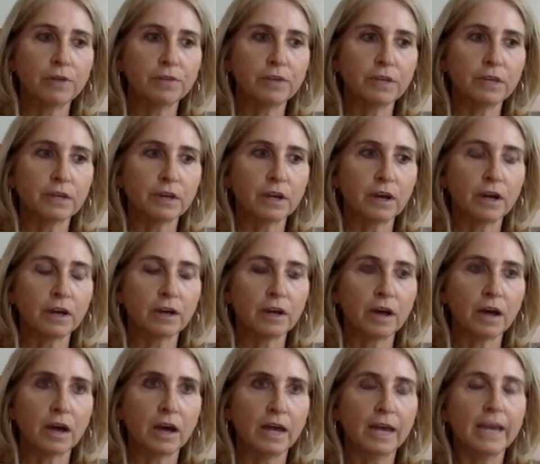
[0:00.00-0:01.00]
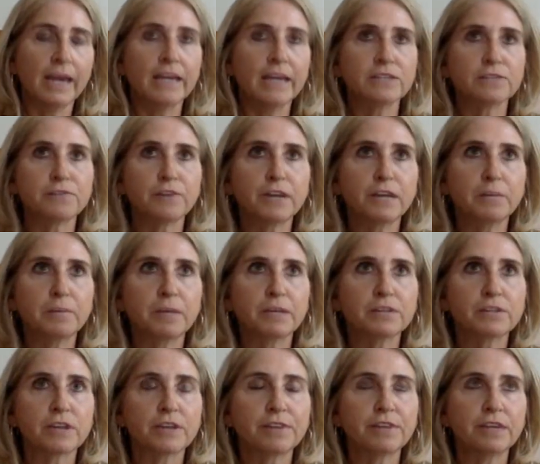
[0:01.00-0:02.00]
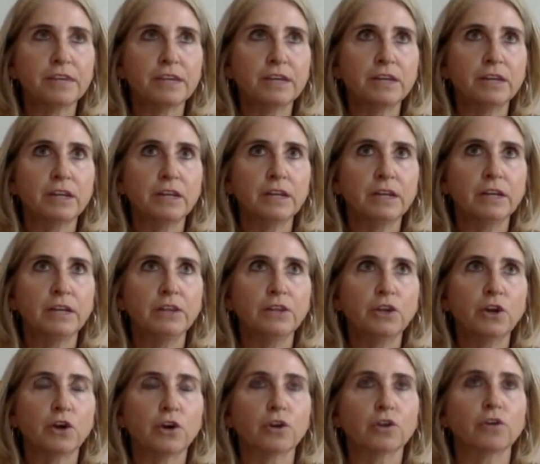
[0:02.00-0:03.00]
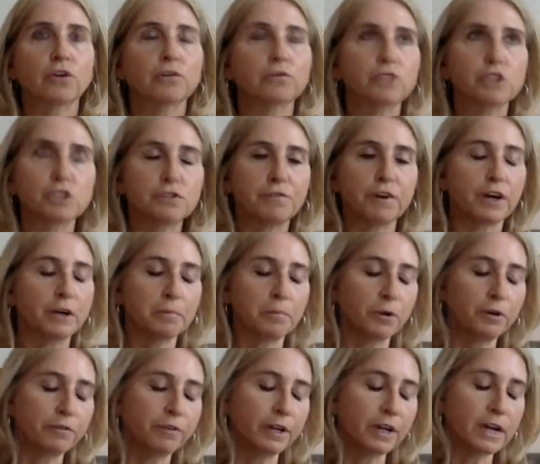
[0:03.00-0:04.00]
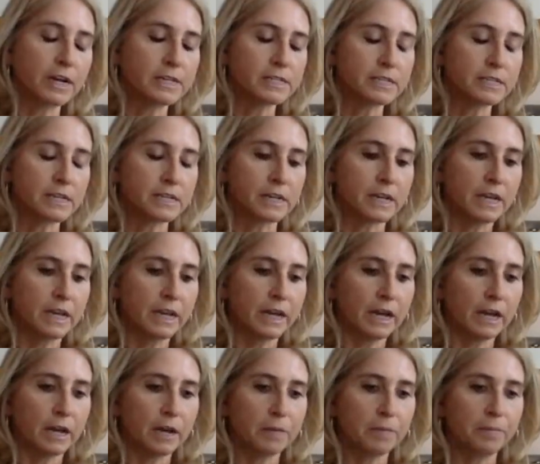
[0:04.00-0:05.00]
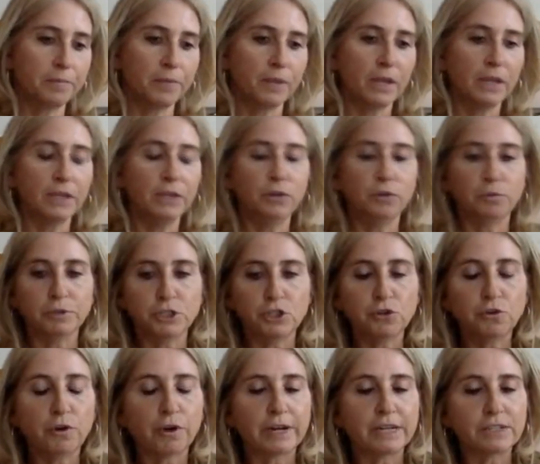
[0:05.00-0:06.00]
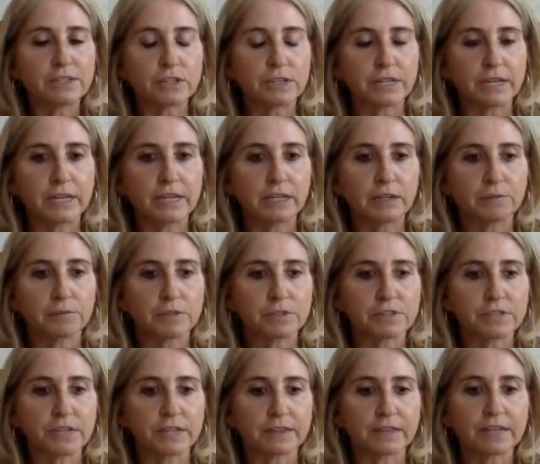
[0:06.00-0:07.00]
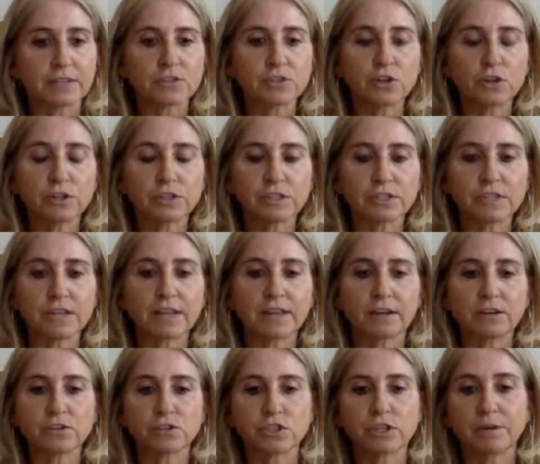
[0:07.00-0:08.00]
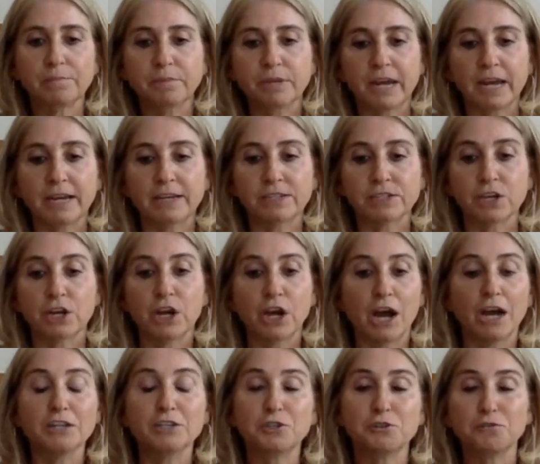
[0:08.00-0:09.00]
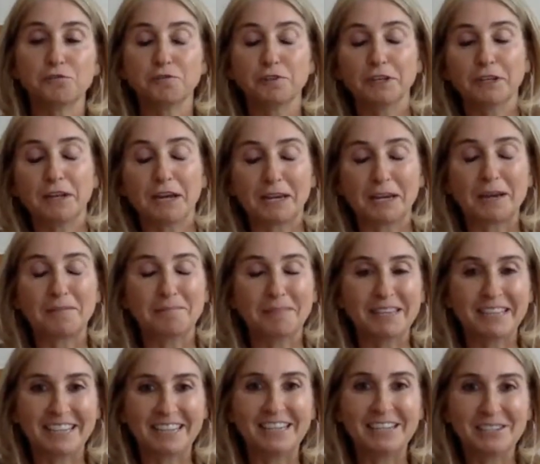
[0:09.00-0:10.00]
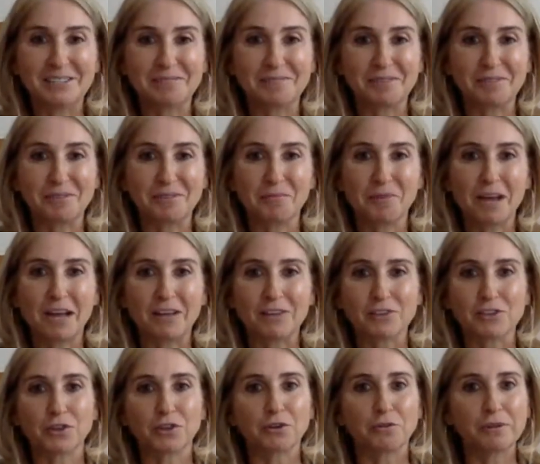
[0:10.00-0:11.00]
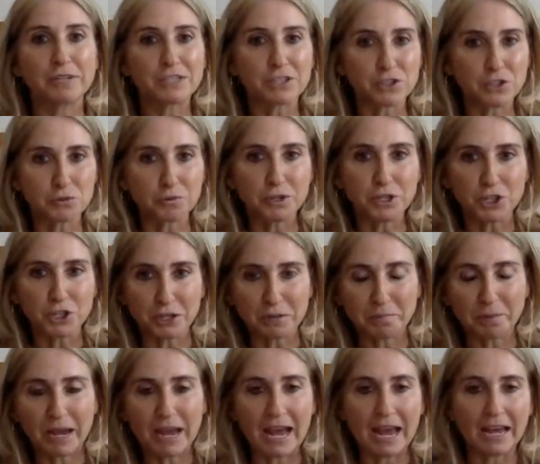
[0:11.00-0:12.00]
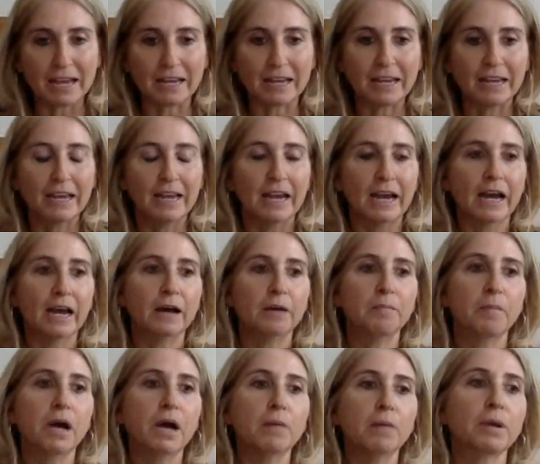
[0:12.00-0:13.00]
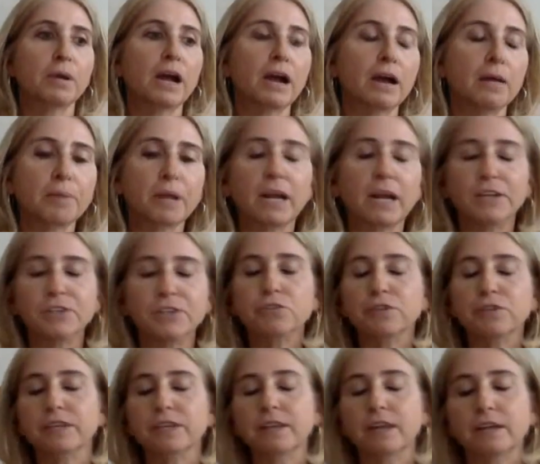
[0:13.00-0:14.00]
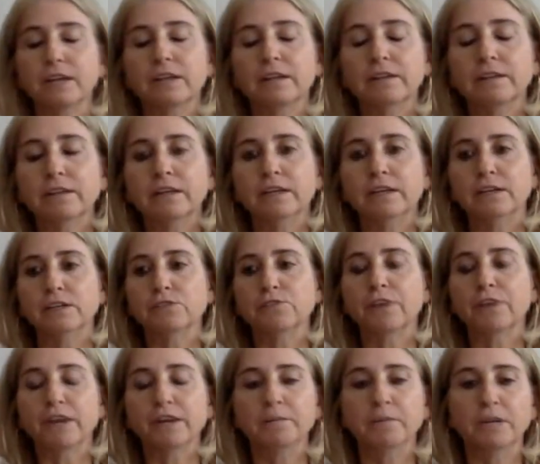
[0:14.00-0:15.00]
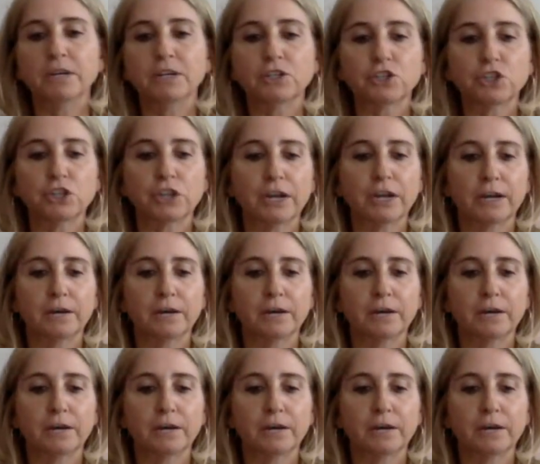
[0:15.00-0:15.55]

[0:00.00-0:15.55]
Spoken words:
I think it's funny because I think in the article, just very briefly, I said, you know, we do get into the kingdom of the sick. That's not to say that on some days I do feel like I'm in the kingdom of the well. So there is a switching back. But I do think that it is very much,